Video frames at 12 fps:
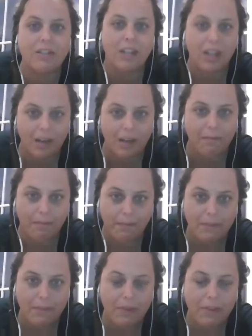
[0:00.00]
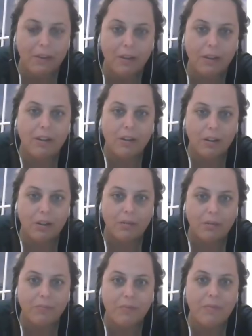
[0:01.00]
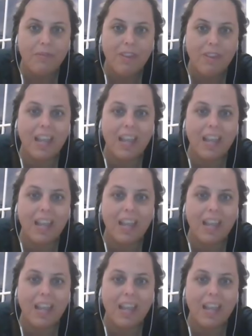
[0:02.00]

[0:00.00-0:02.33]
I have emailed you. I hope you have